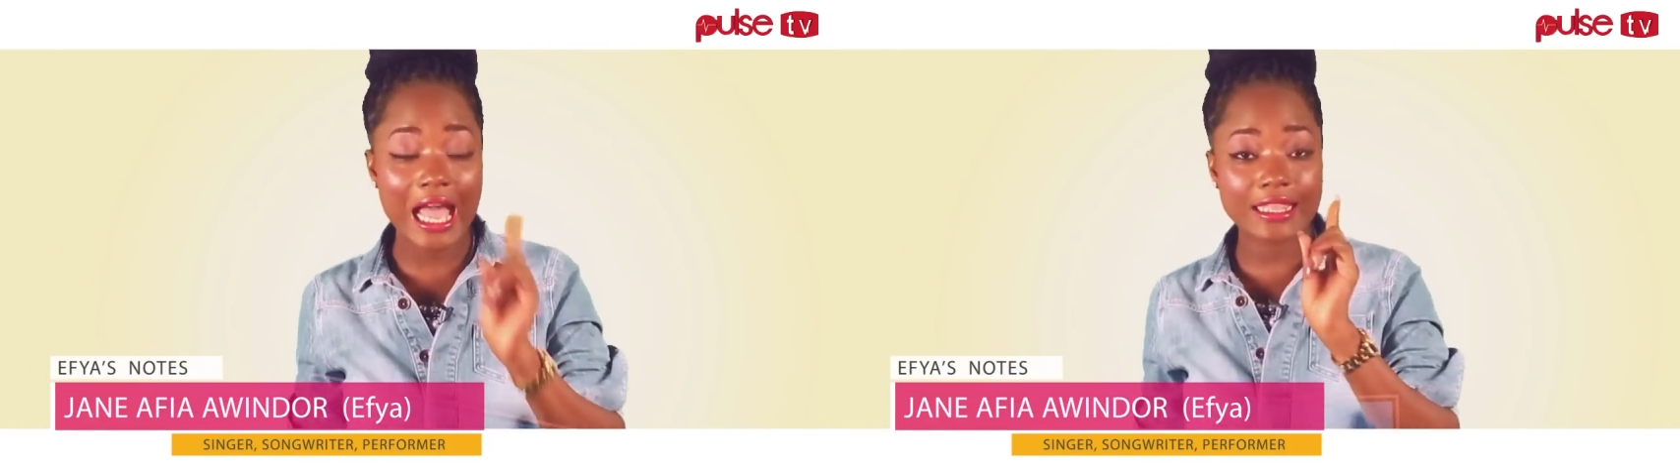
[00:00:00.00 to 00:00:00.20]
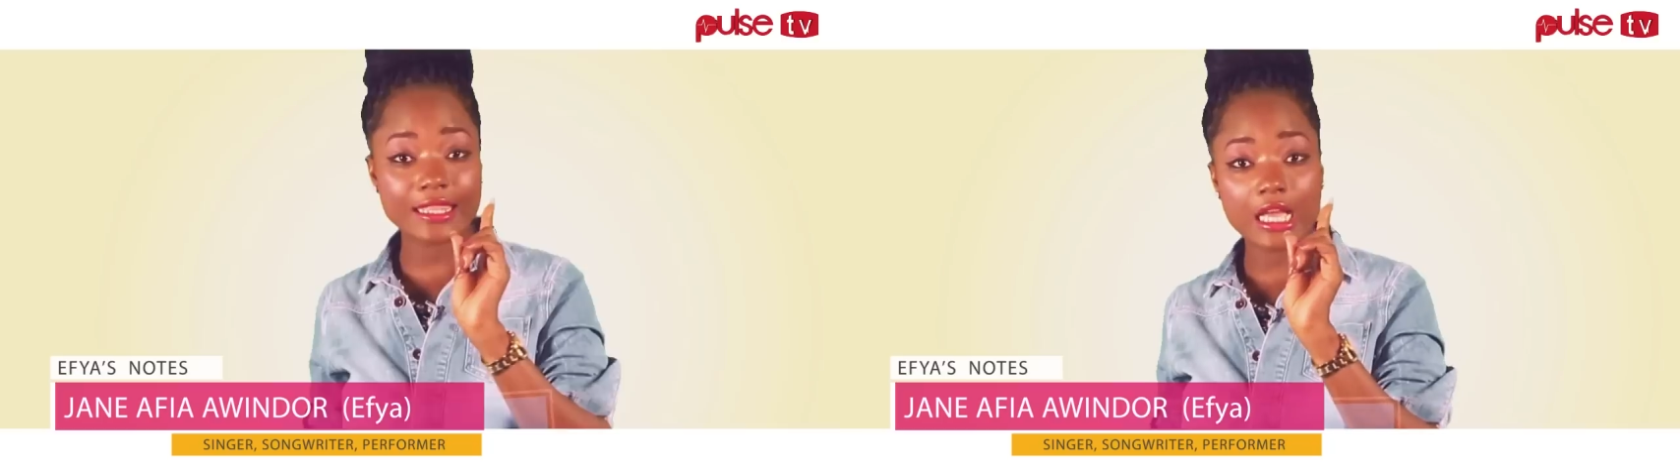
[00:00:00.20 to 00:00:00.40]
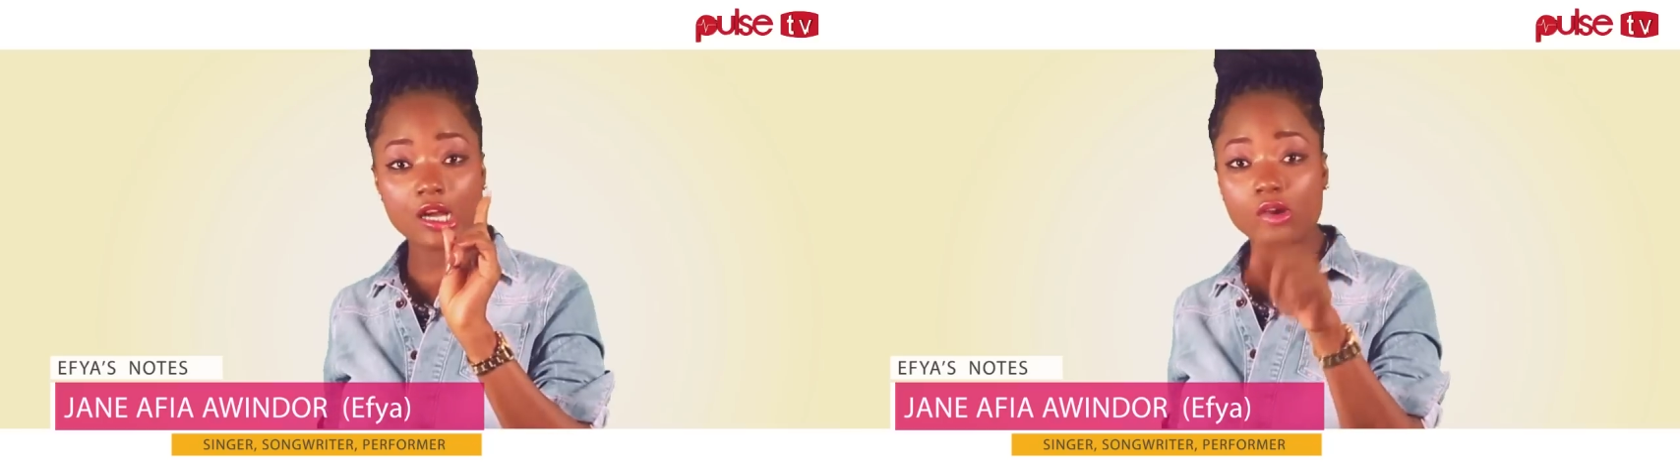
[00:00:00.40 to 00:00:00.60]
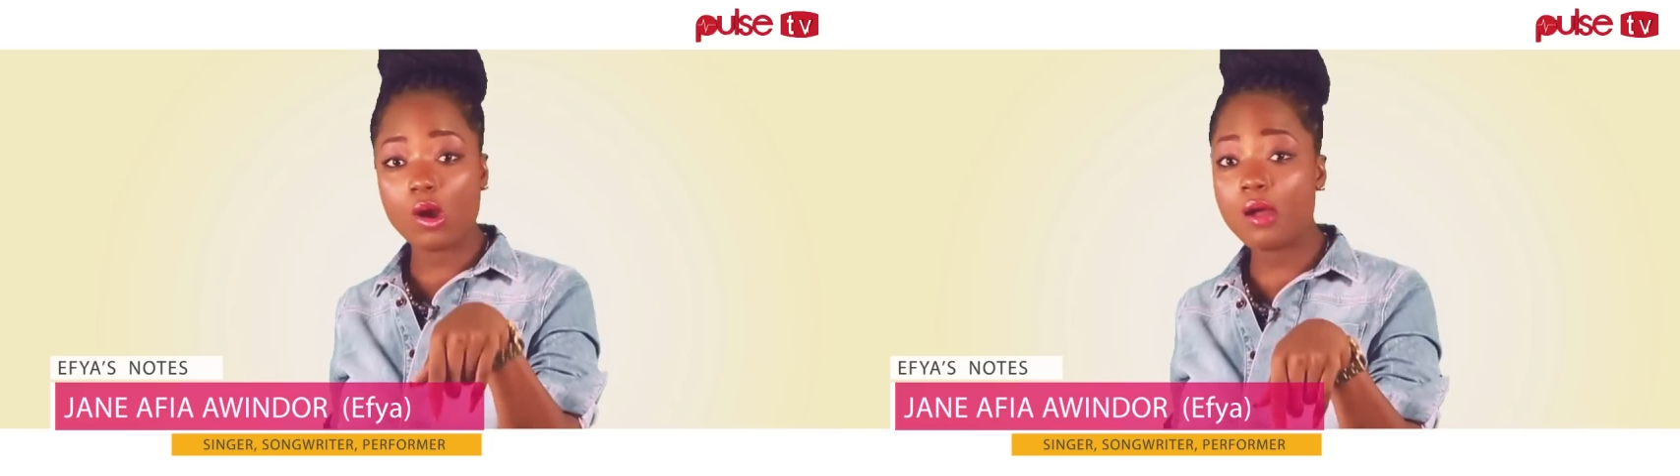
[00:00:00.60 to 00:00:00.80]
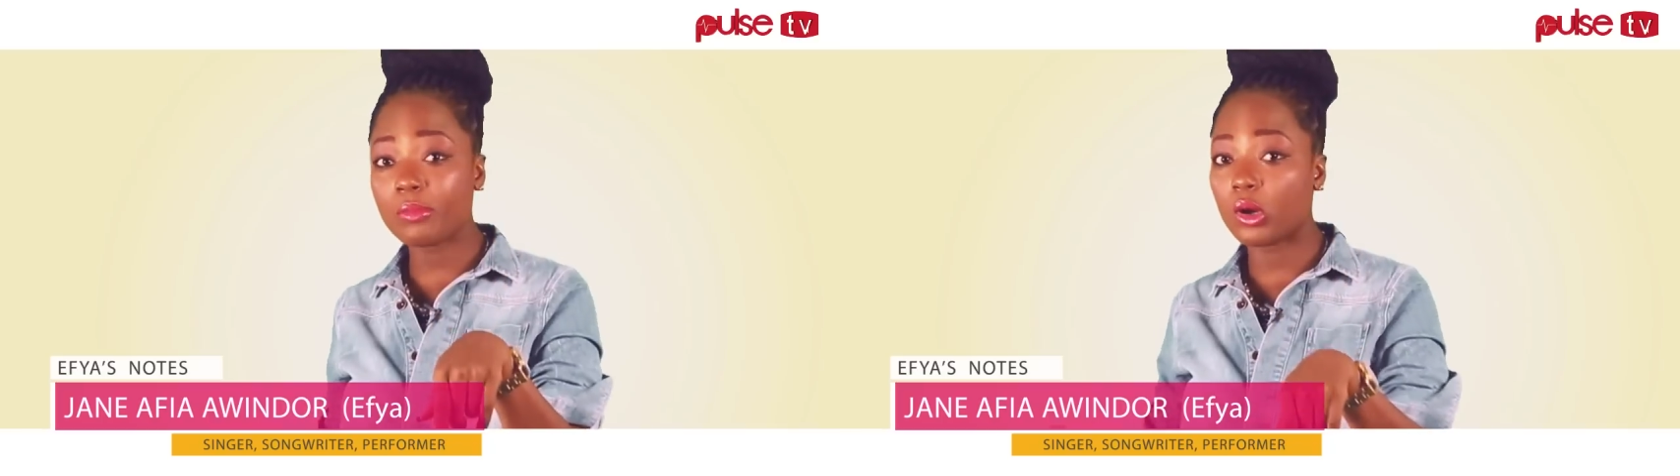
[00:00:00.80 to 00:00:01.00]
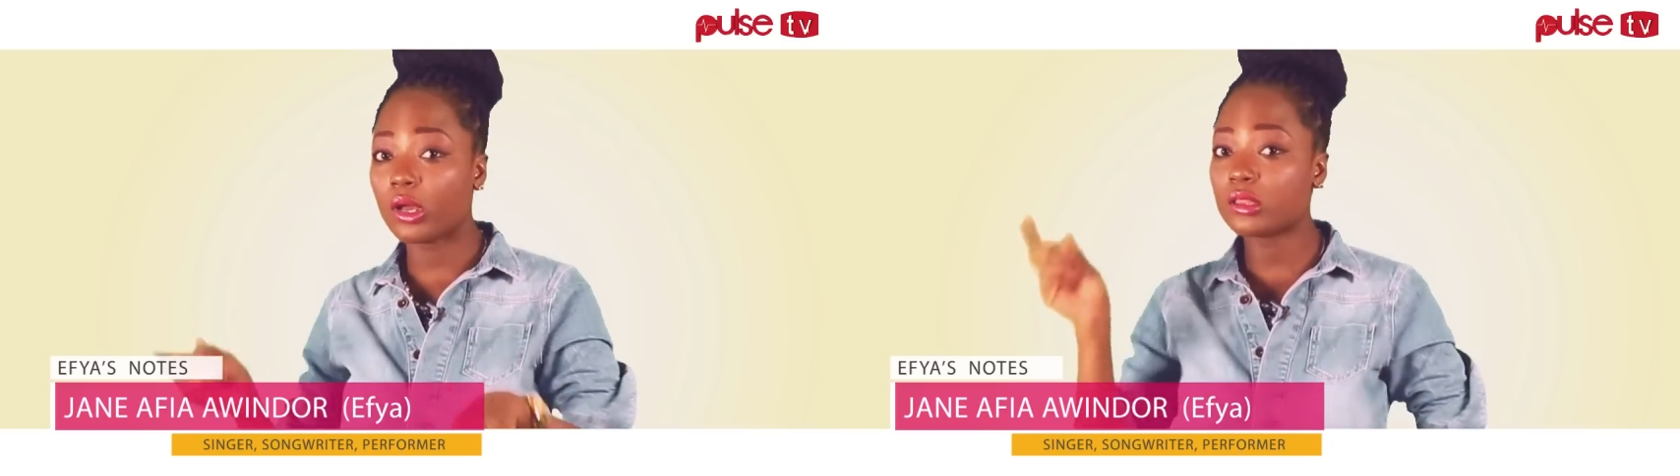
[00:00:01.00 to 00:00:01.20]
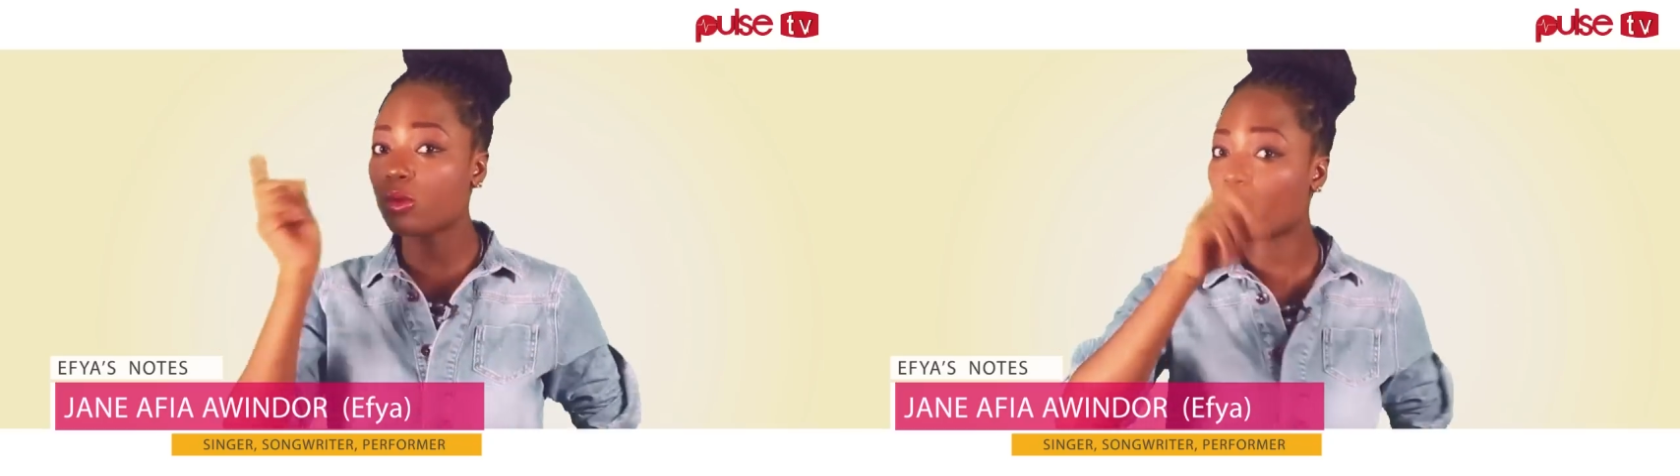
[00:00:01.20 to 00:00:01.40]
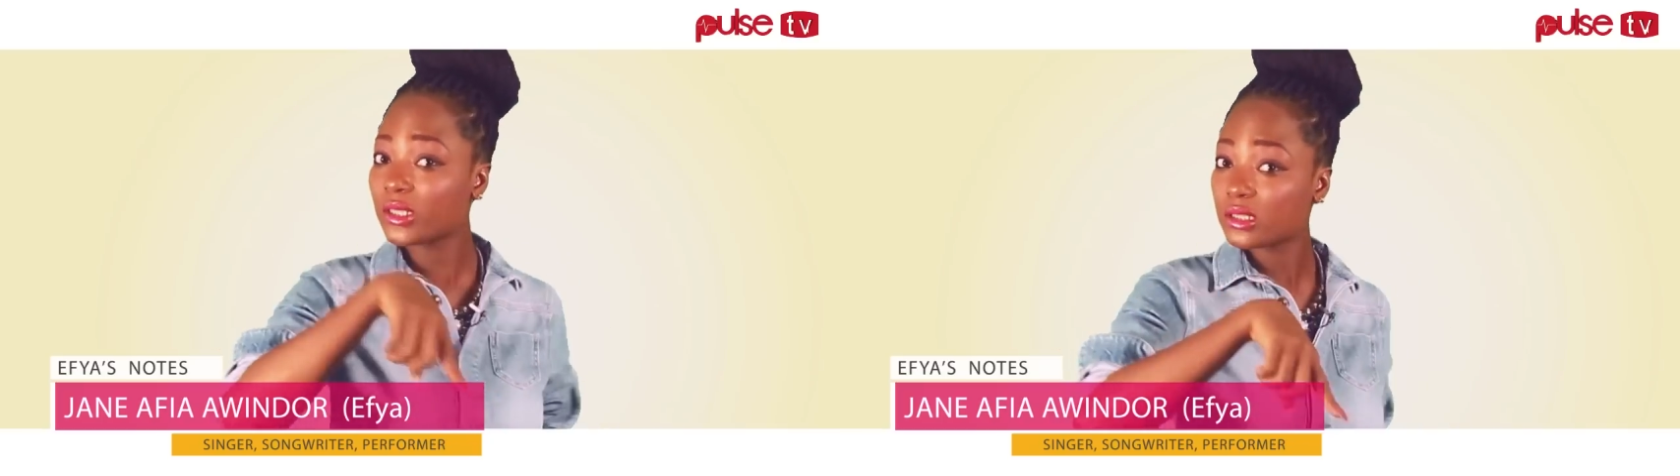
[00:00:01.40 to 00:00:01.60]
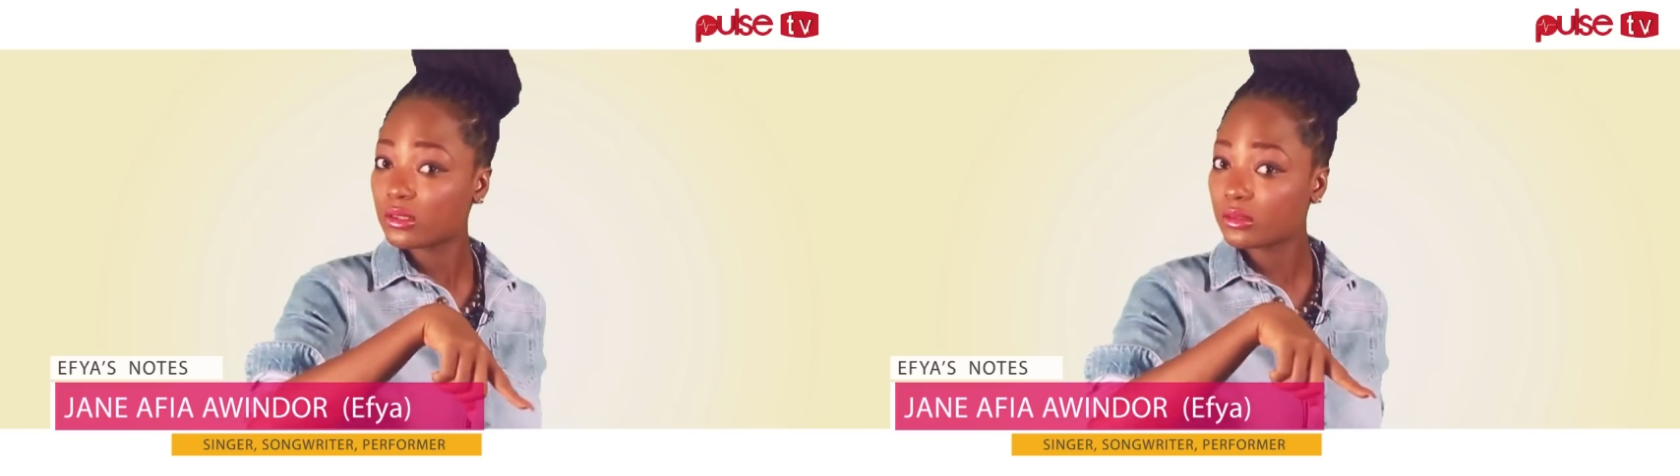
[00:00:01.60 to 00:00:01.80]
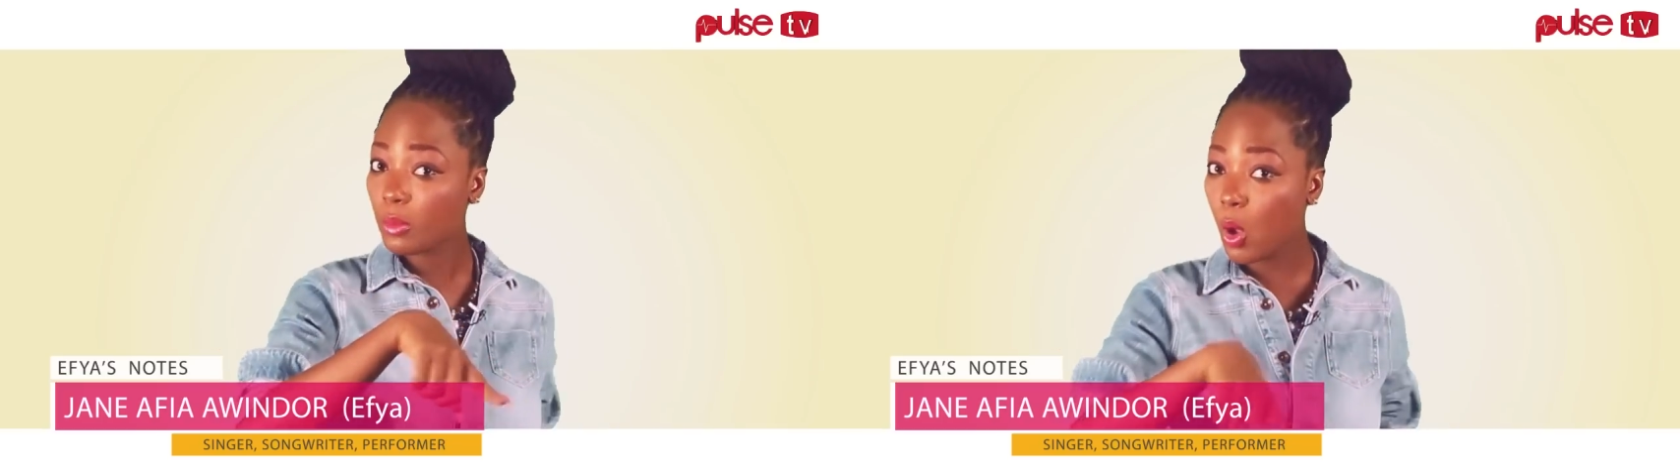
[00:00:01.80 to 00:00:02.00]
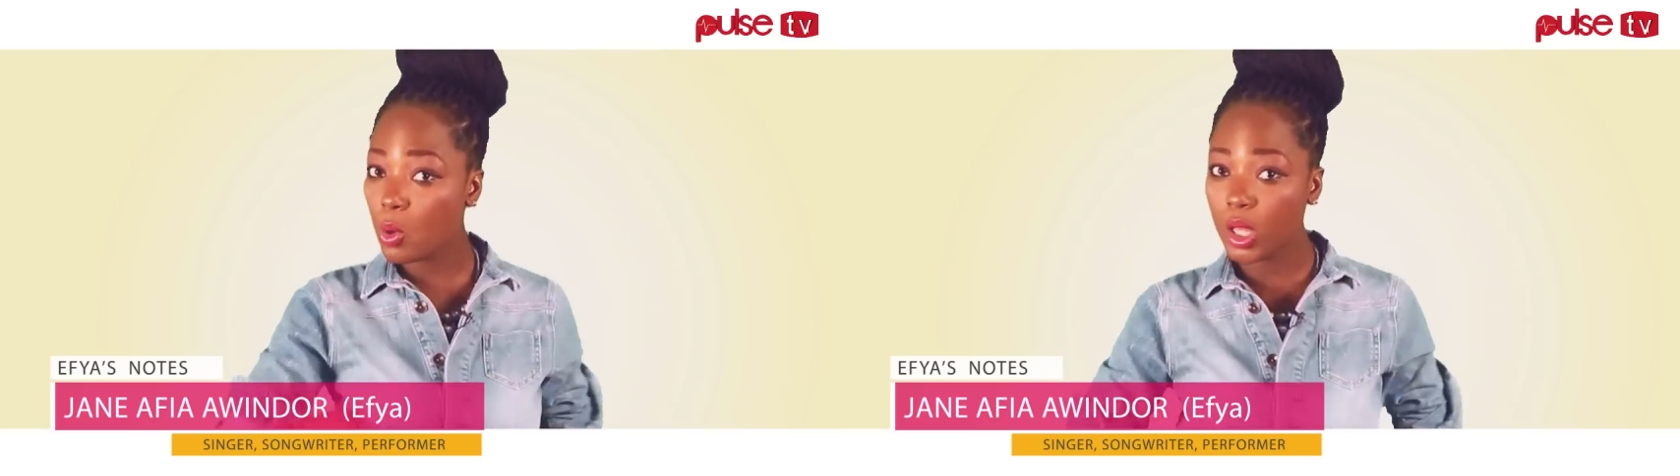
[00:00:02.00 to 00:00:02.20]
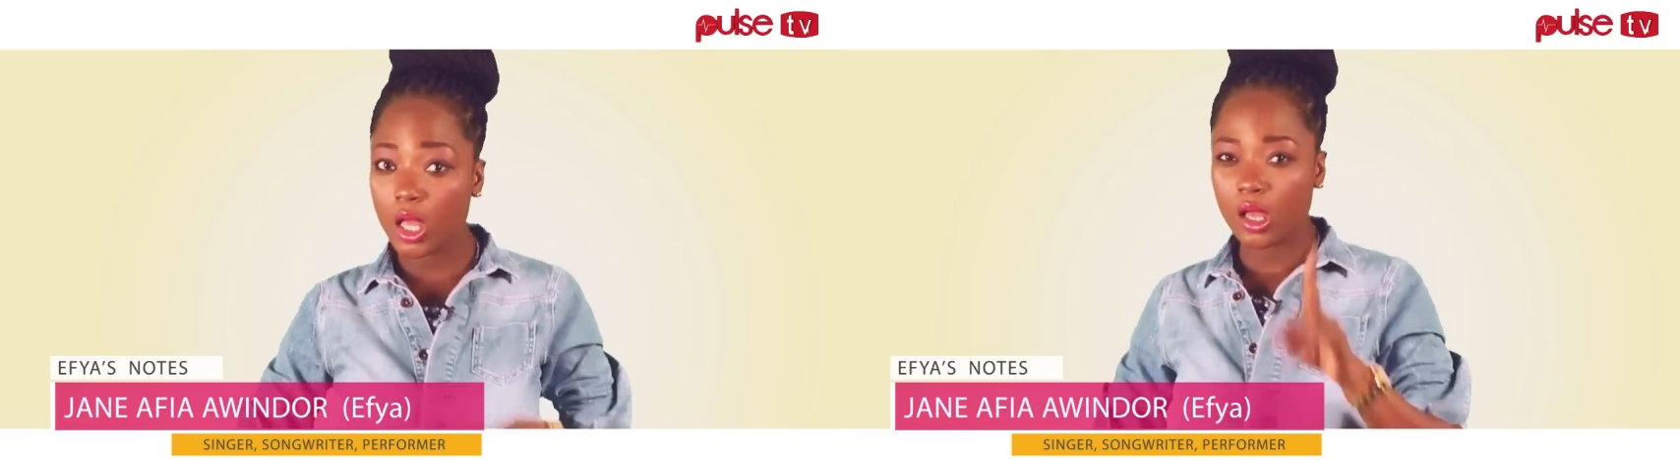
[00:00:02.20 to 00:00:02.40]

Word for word: at the Accra Mall and the Westfield Mall.